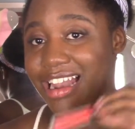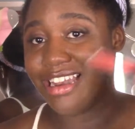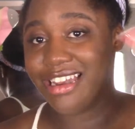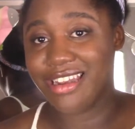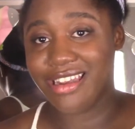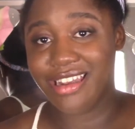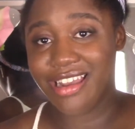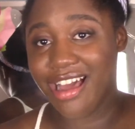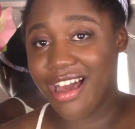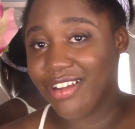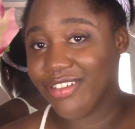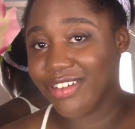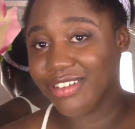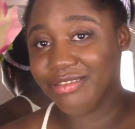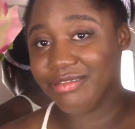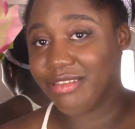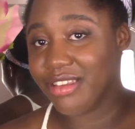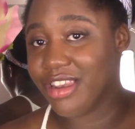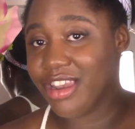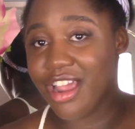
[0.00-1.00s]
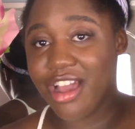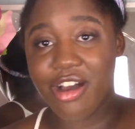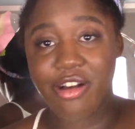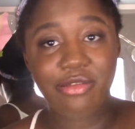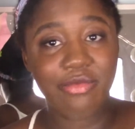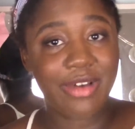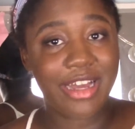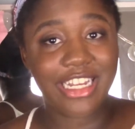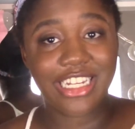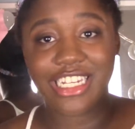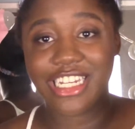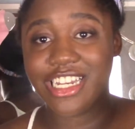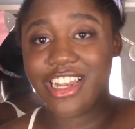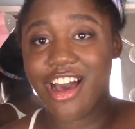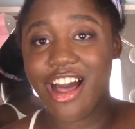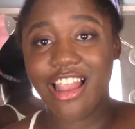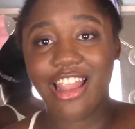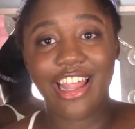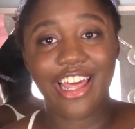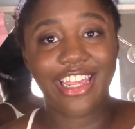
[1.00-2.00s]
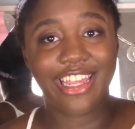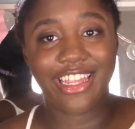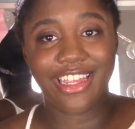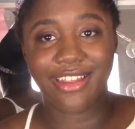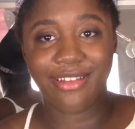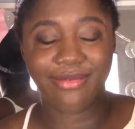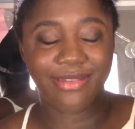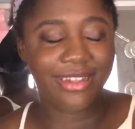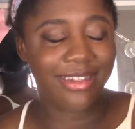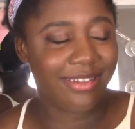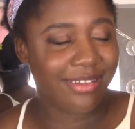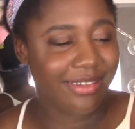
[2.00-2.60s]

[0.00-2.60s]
No, I did not like it.